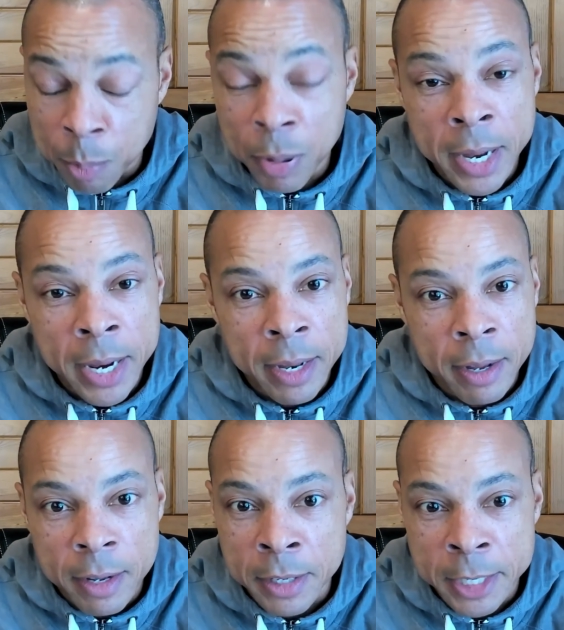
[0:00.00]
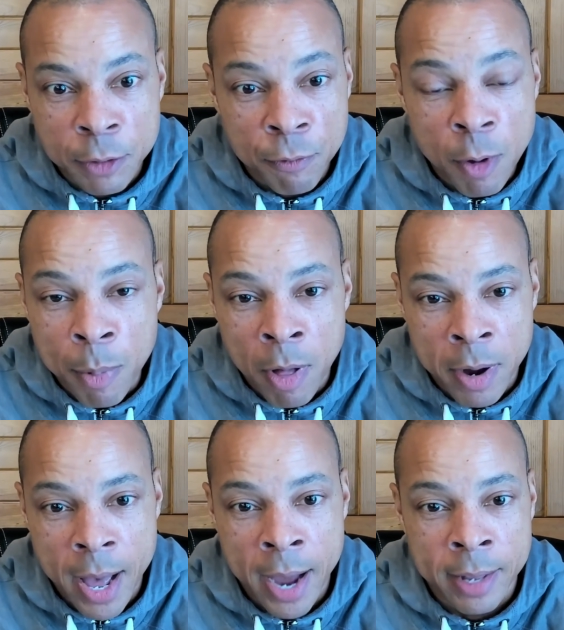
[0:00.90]
playing collegiate football
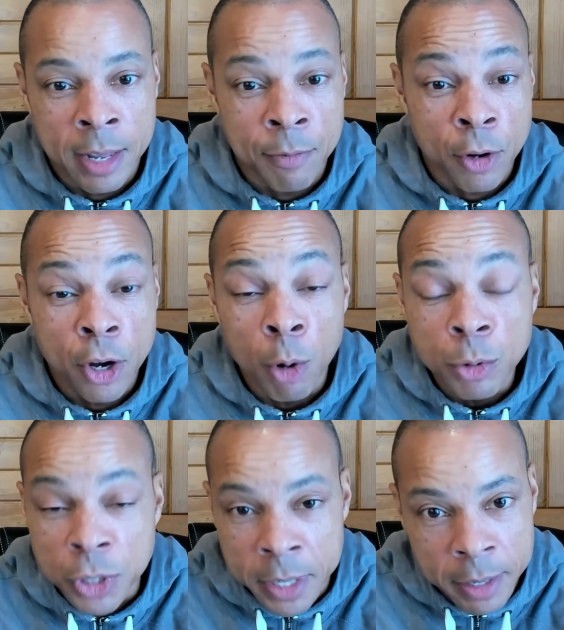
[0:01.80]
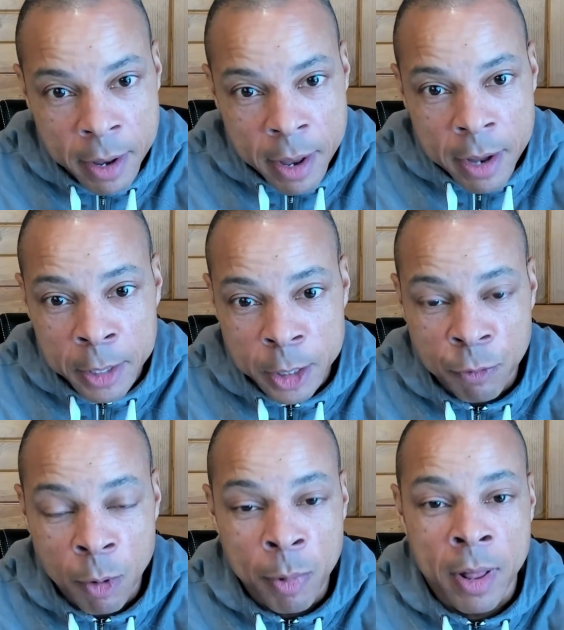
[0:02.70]
at a high level, coaching
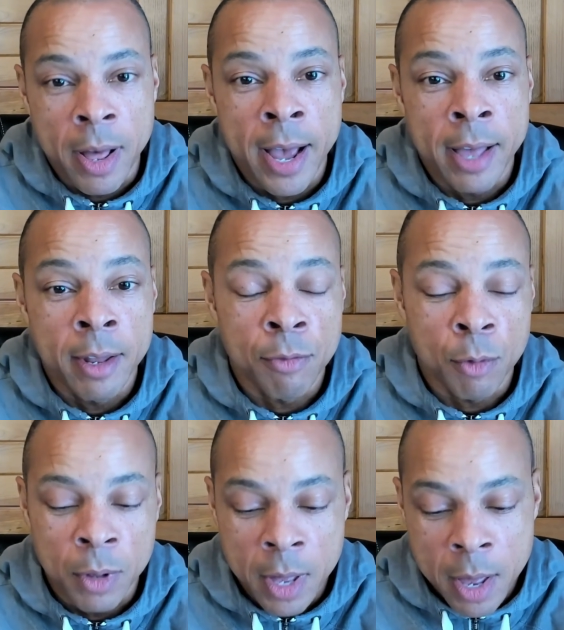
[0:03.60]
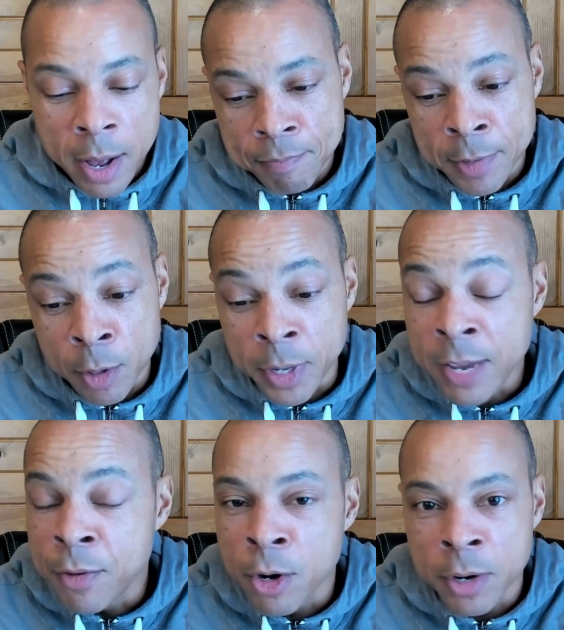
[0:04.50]
collegiate football at a high level.
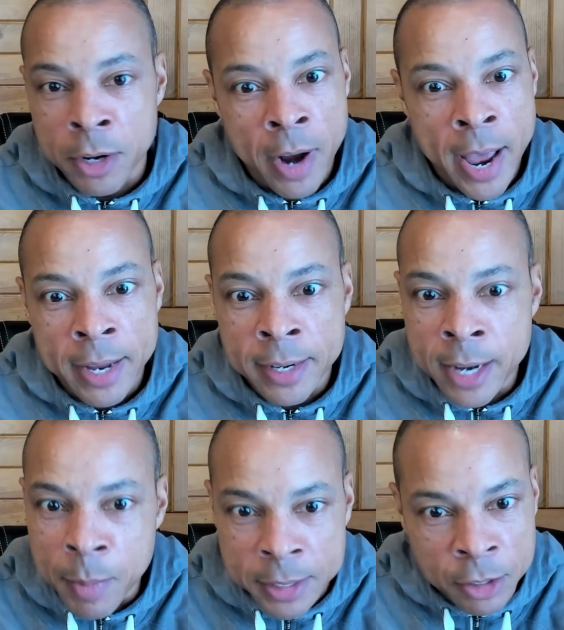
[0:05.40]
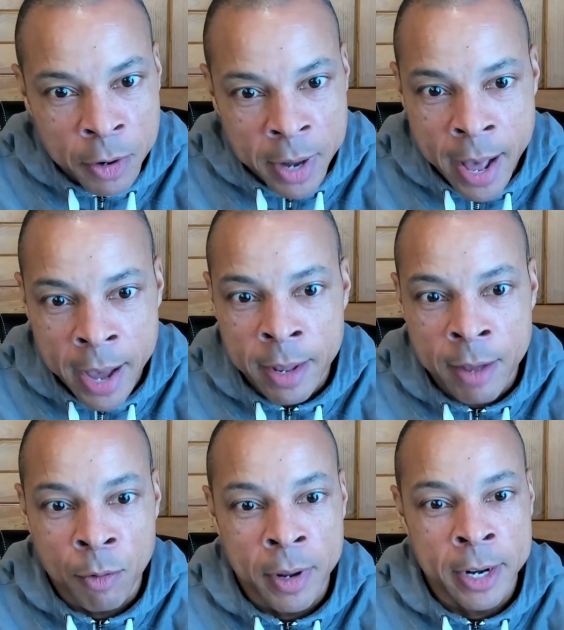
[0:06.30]
Even your academics are at a high
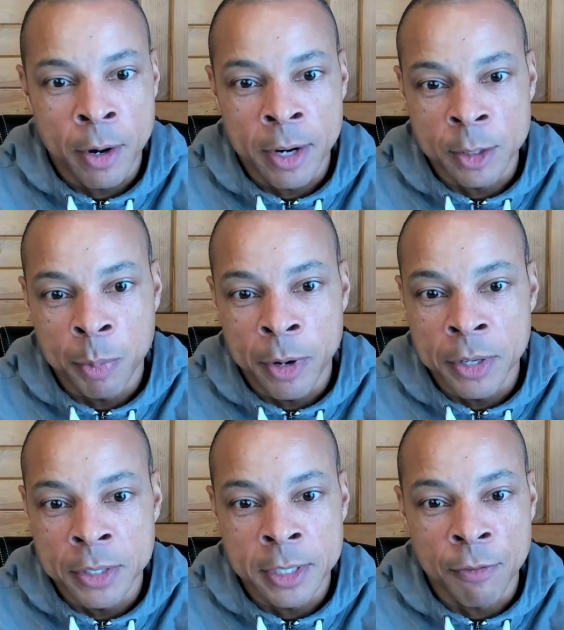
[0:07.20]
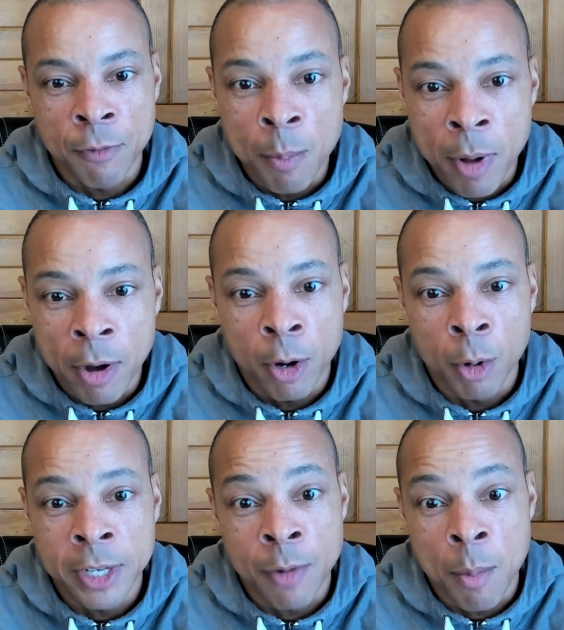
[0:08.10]
level. Your experience as a football
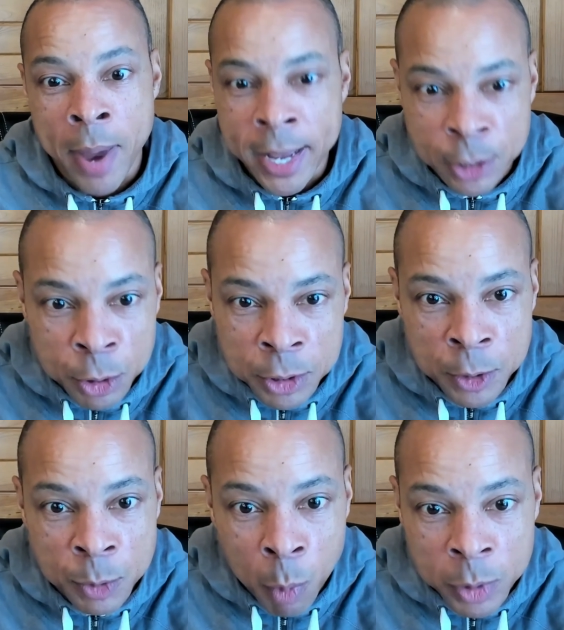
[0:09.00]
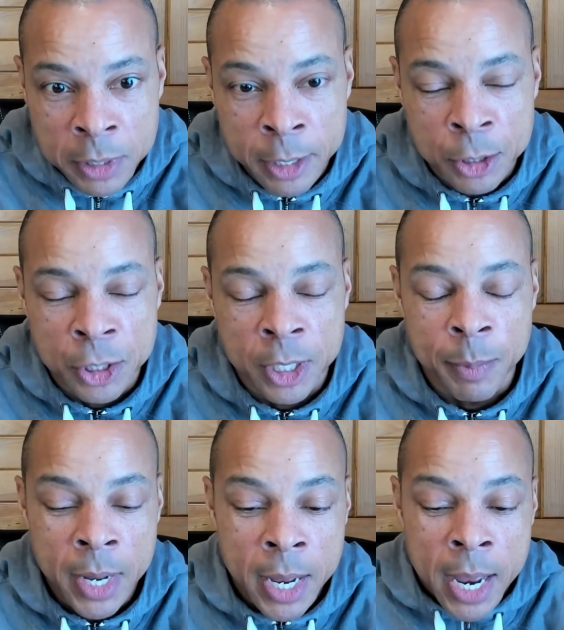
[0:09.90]
coach, you have a master's in sports
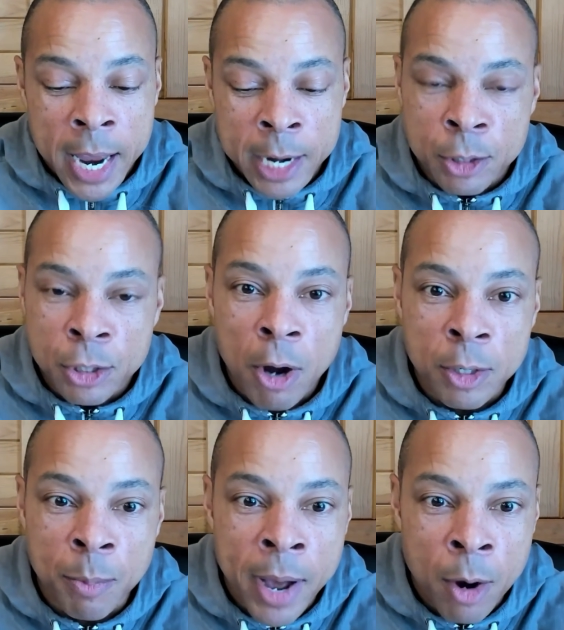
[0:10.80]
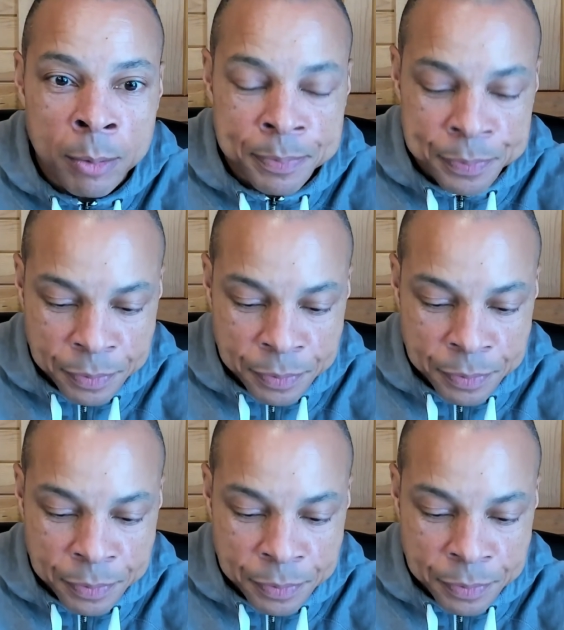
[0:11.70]
leadership, and you talked about